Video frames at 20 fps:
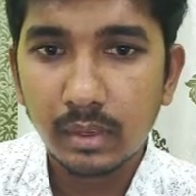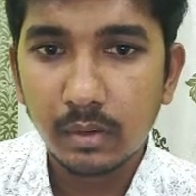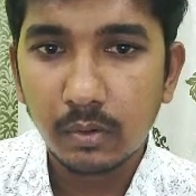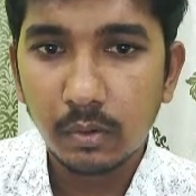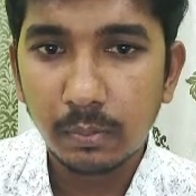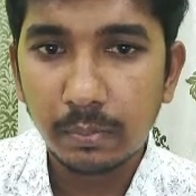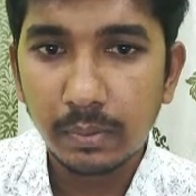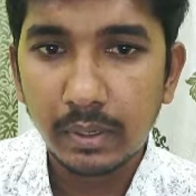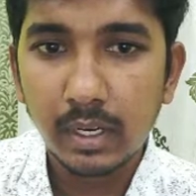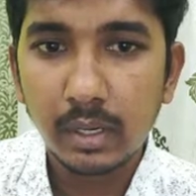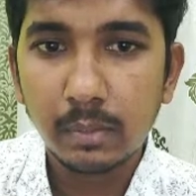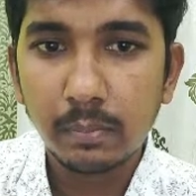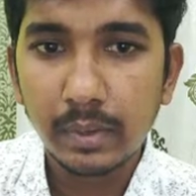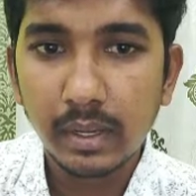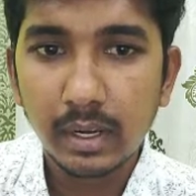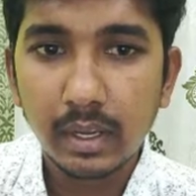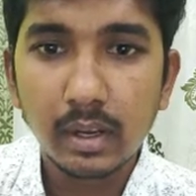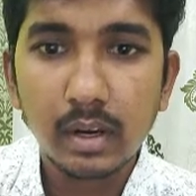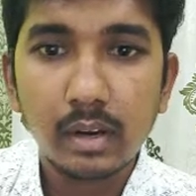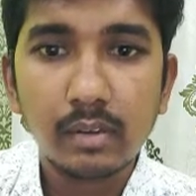opinion
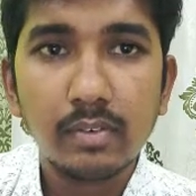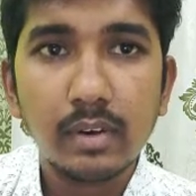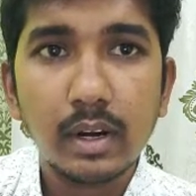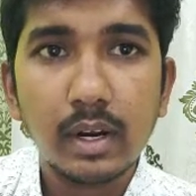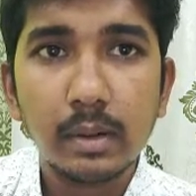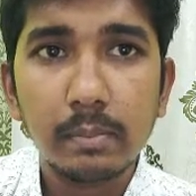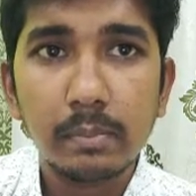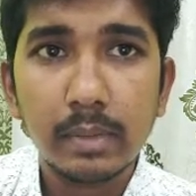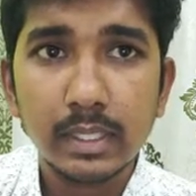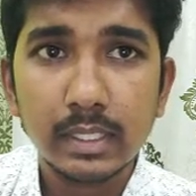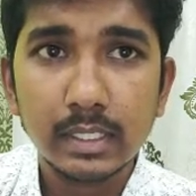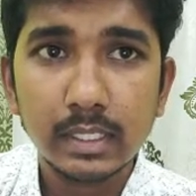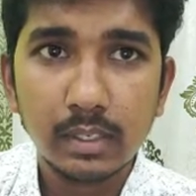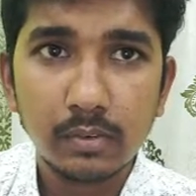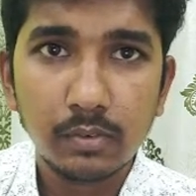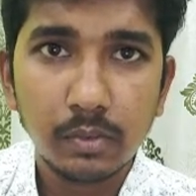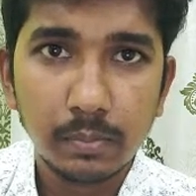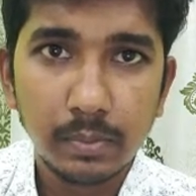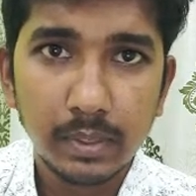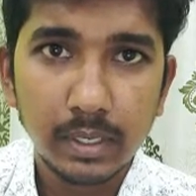paragraph and basis
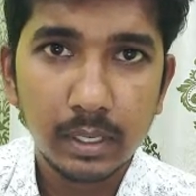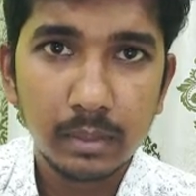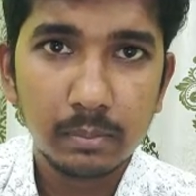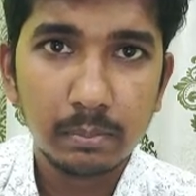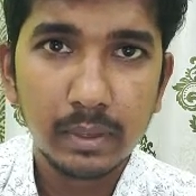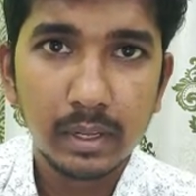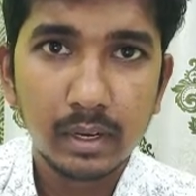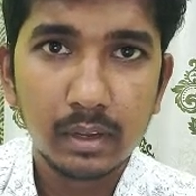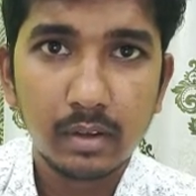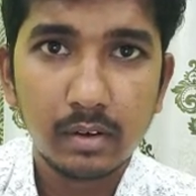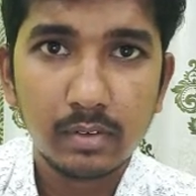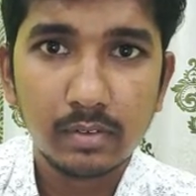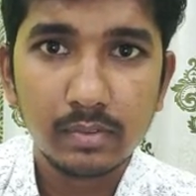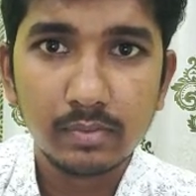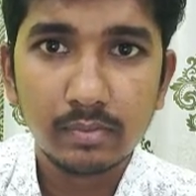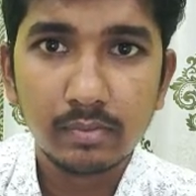of opinion paragraph.